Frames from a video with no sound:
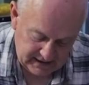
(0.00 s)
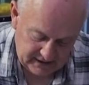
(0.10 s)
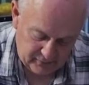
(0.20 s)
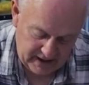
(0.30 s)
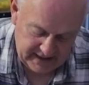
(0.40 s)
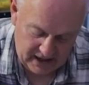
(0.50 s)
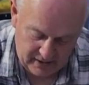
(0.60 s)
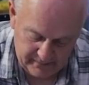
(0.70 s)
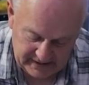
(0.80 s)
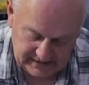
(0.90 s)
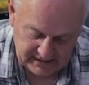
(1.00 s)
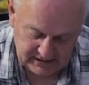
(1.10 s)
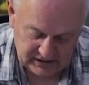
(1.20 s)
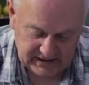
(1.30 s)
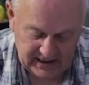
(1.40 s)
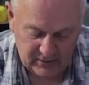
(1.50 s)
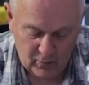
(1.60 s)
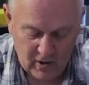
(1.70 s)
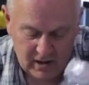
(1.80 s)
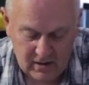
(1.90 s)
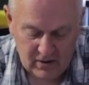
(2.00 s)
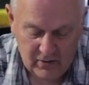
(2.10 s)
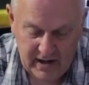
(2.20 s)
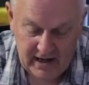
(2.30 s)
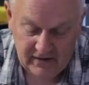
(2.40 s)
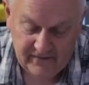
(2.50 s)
And right now I'm basically just getting water. Oh, and a